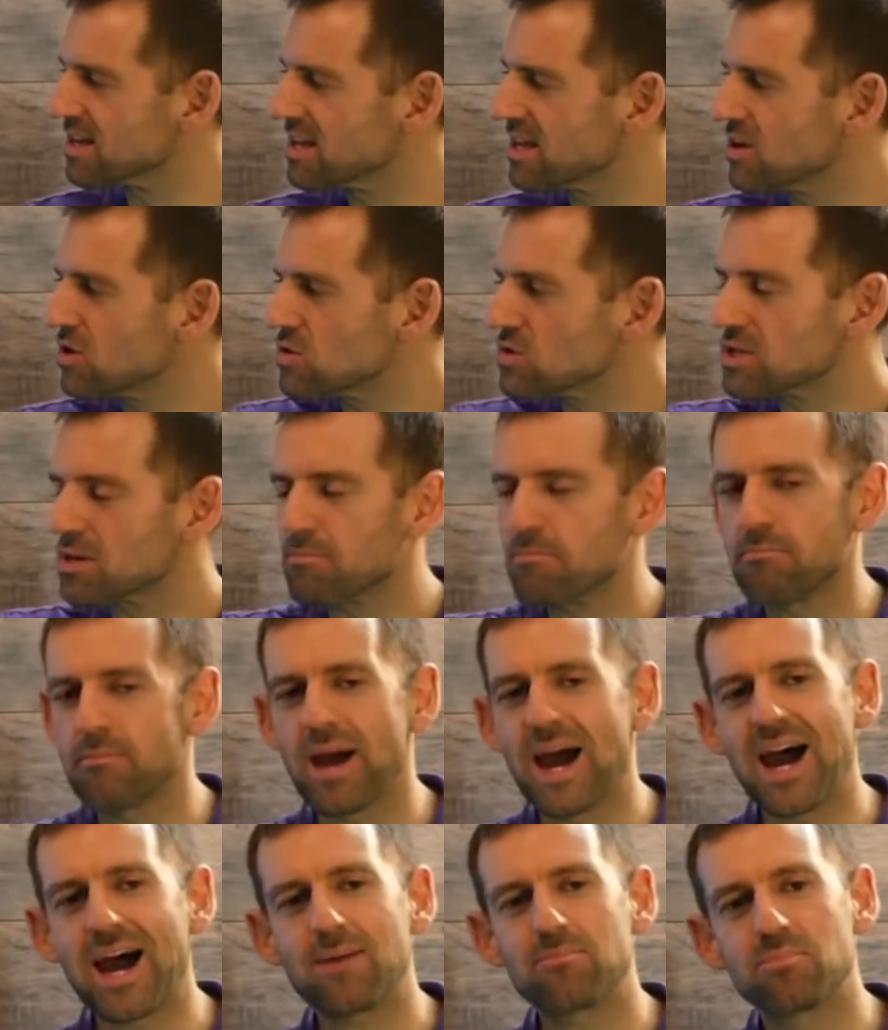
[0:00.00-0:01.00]
Here's a
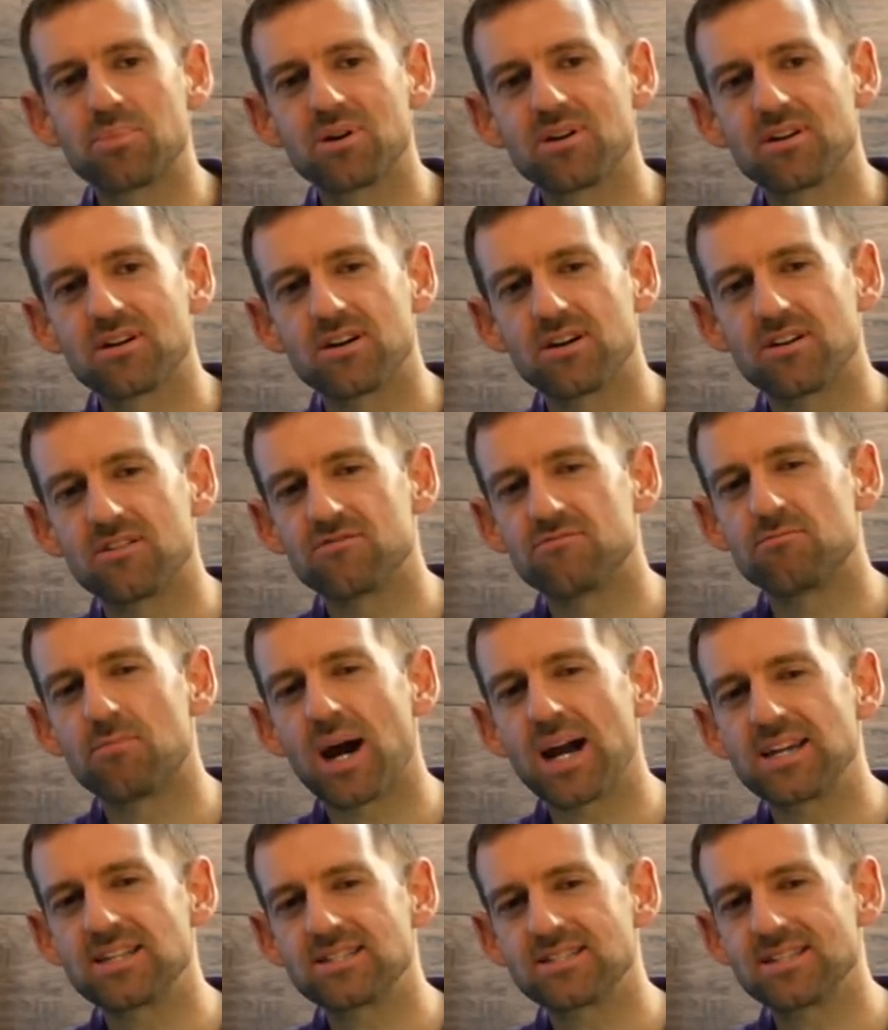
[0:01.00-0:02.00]
map of
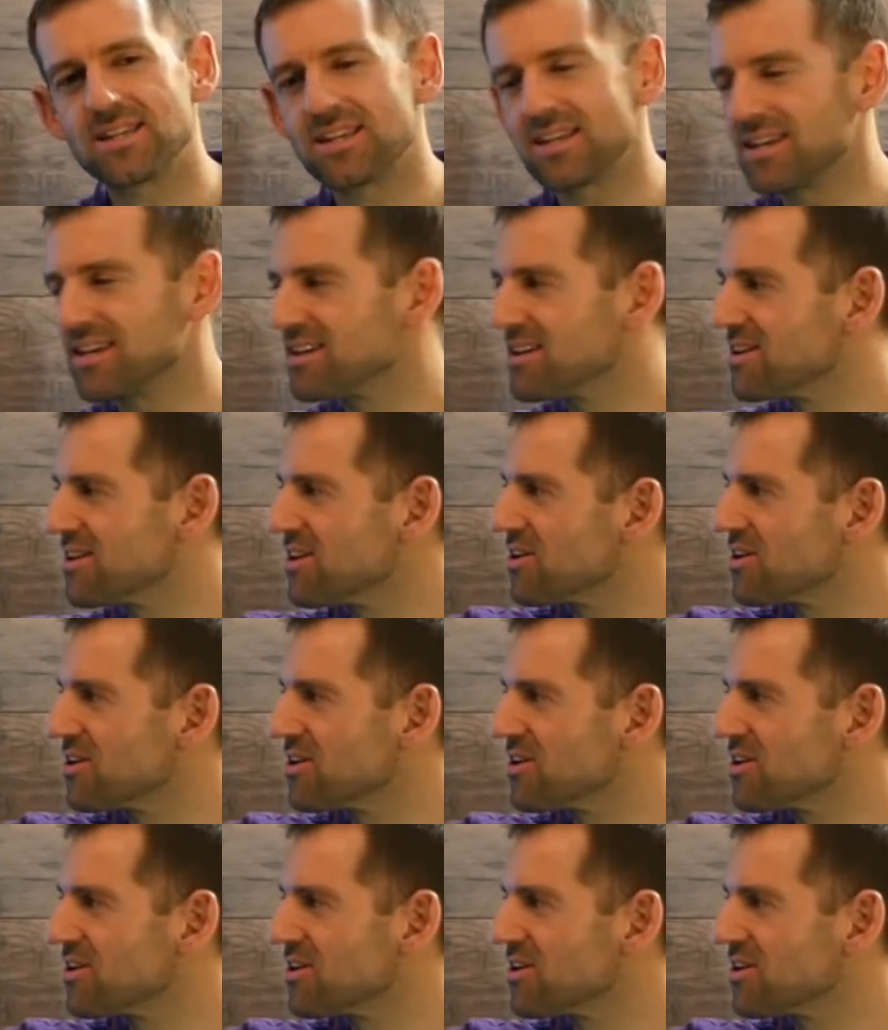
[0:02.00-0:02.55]
my city.